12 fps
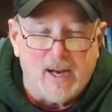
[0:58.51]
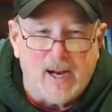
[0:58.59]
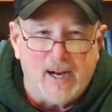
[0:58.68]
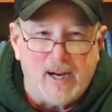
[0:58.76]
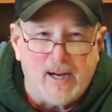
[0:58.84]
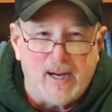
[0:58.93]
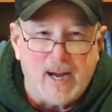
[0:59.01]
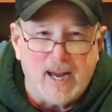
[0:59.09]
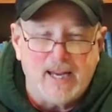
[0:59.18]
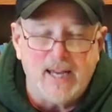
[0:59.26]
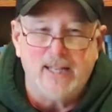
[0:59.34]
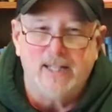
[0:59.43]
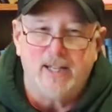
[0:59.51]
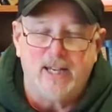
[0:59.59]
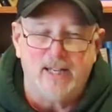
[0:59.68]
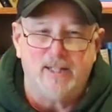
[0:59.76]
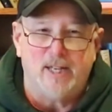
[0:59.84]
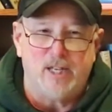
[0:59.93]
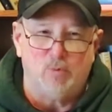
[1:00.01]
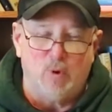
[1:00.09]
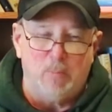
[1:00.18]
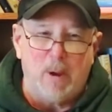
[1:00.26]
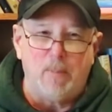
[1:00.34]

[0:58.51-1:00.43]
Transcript: Uh, again, he's, he's, he's